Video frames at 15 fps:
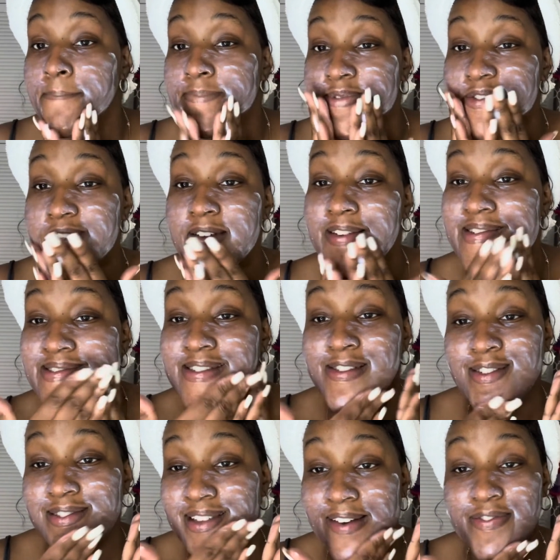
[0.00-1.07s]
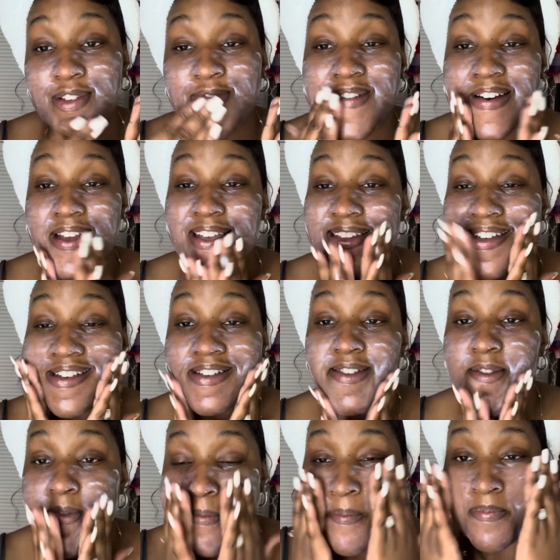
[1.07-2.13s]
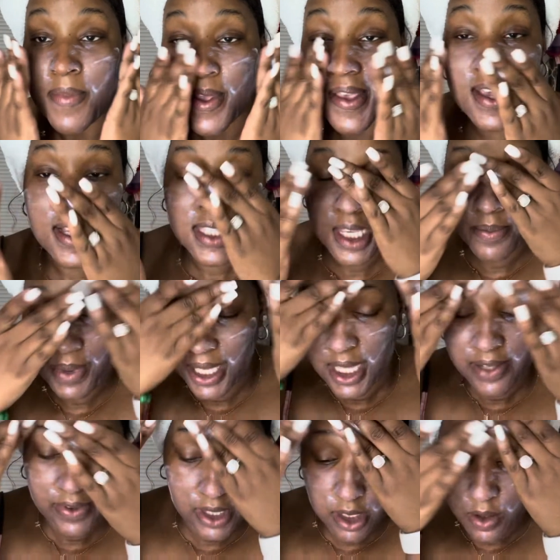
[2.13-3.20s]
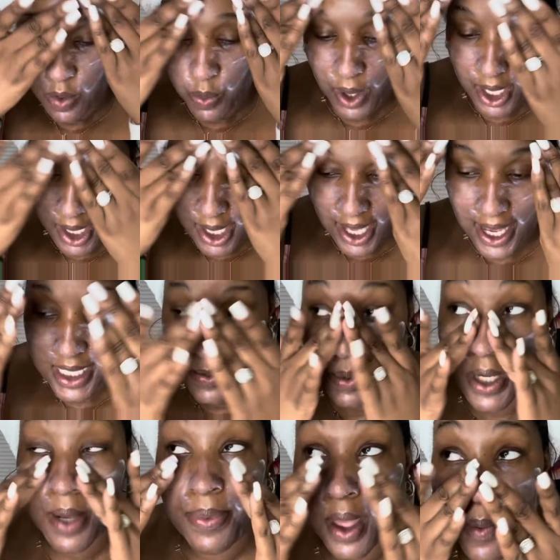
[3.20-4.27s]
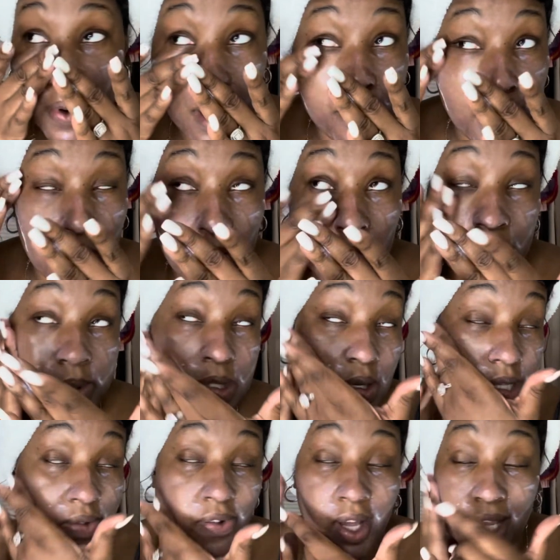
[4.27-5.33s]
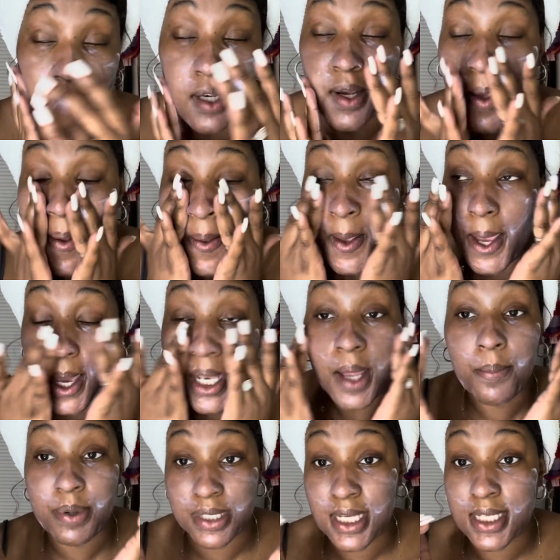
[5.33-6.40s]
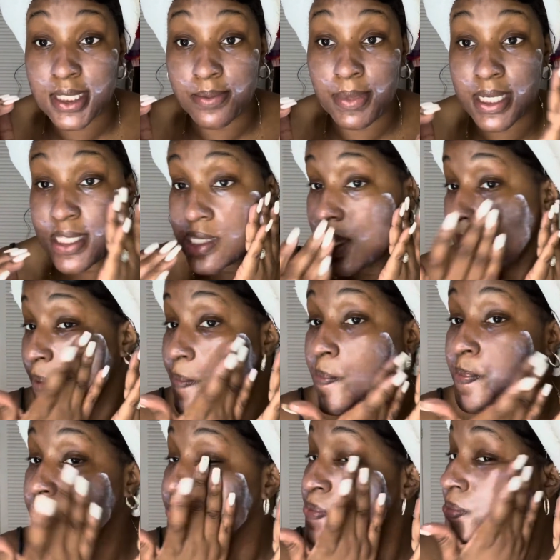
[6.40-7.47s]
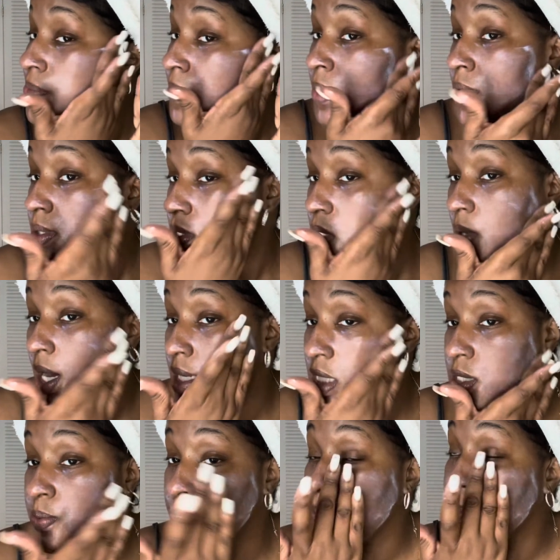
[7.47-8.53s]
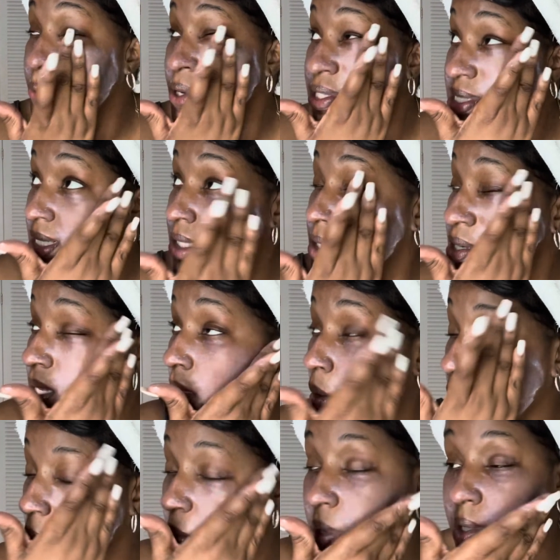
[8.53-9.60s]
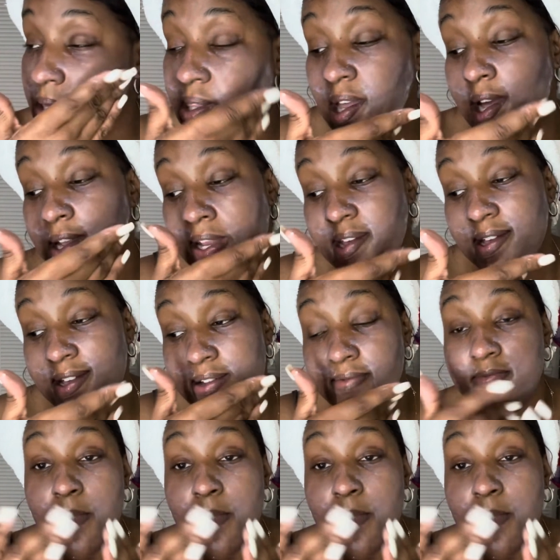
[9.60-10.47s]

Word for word: So you just have to work it in. Yes, it might leave a little white cast, but I'm not wearing makeup, so it's fine. And I'm protecting my skin. So I just basically work that in.